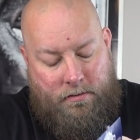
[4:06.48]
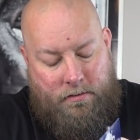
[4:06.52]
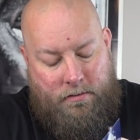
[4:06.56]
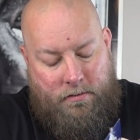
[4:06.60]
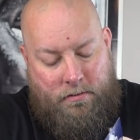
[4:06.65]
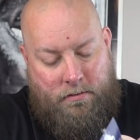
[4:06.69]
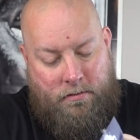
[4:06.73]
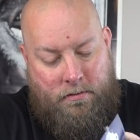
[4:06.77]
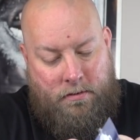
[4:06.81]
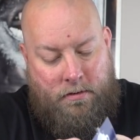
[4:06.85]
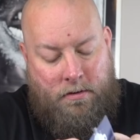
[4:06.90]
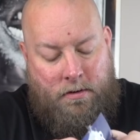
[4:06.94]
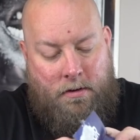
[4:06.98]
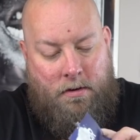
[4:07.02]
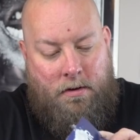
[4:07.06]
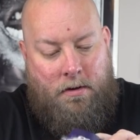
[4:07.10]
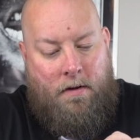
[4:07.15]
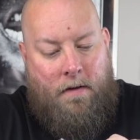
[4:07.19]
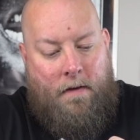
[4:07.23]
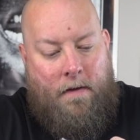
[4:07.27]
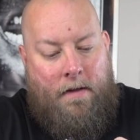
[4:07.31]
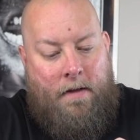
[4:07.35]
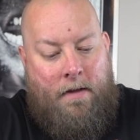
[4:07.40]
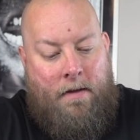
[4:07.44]

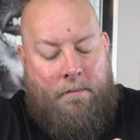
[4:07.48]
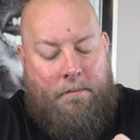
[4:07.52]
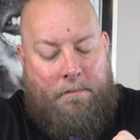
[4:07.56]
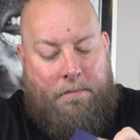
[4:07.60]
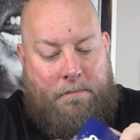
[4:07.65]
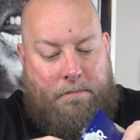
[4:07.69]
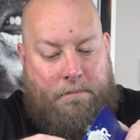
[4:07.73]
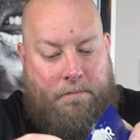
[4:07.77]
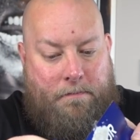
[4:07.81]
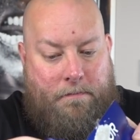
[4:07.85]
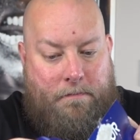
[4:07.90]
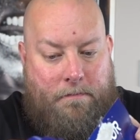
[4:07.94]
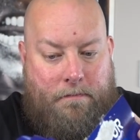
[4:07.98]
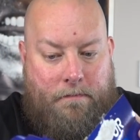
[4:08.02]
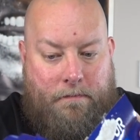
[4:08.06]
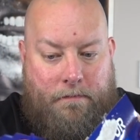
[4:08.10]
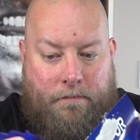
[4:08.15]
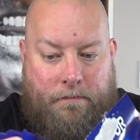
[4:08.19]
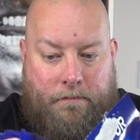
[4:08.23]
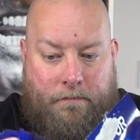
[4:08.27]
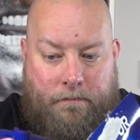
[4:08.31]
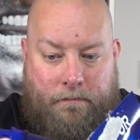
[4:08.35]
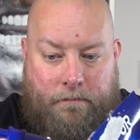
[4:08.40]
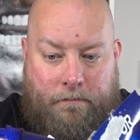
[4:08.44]

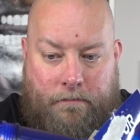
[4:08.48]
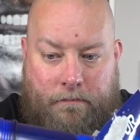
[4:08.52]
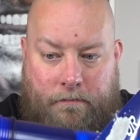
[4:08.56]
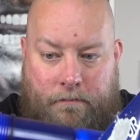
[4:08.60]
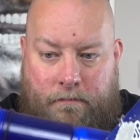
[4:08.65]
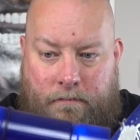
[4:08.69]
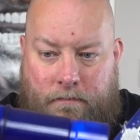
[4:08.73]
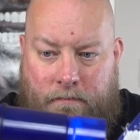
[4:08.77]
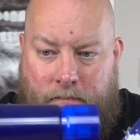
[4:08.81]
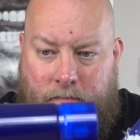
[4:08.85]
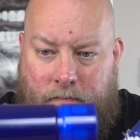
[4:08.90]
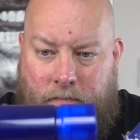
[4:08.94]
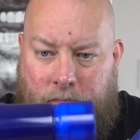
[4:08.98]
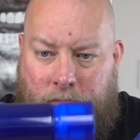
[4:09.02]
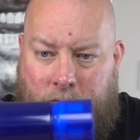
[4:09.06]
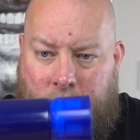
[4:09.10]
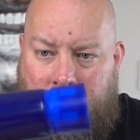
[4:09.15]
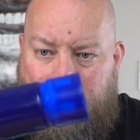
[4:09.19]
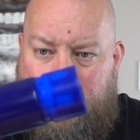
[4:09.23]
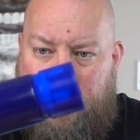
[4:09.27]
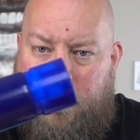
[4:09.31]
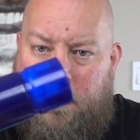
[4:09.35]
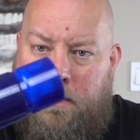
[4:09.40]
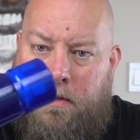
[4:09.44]

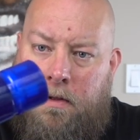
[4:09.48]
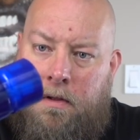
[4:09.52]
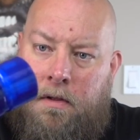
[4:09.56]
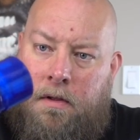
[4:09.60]
[no speech]